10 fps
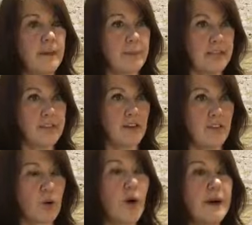meets our
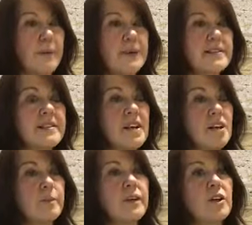requirements,
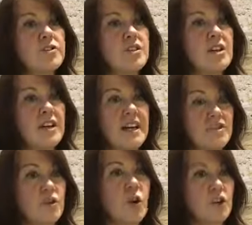because
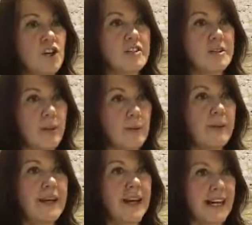it's not just about
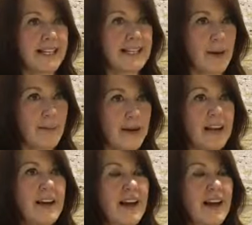being academic,